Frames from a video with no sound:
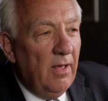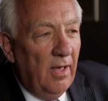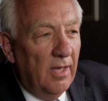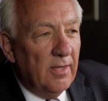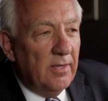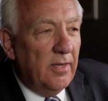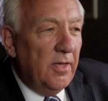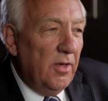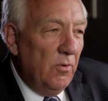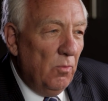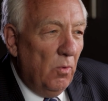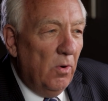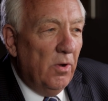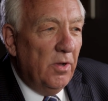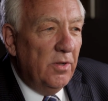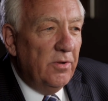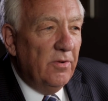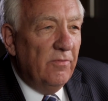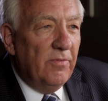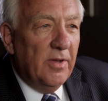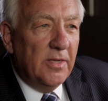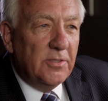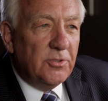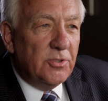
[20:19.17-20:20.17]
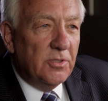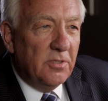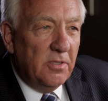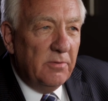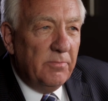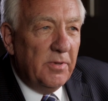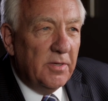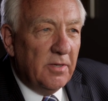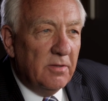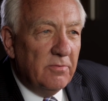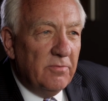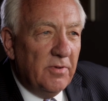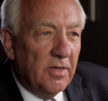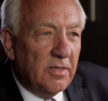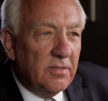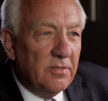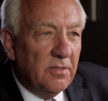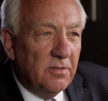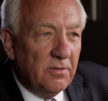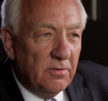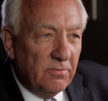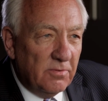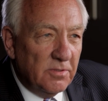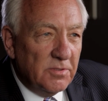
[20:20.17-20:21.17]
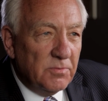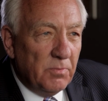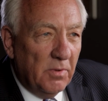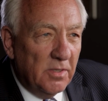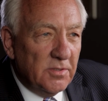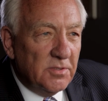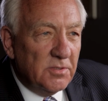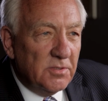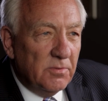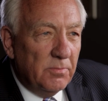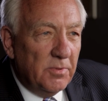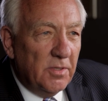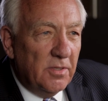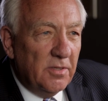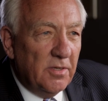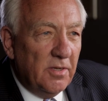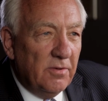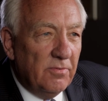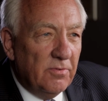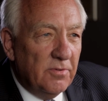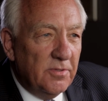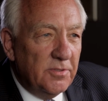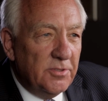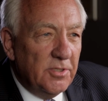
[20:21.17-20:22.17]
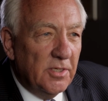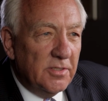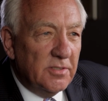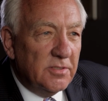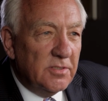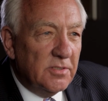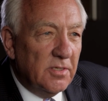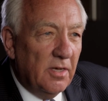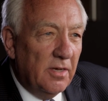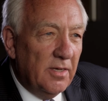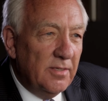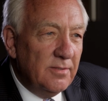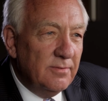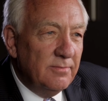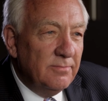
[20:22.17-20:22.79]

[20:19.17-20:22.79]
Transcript: and he would eventually be convicted of responsibility for the genocide,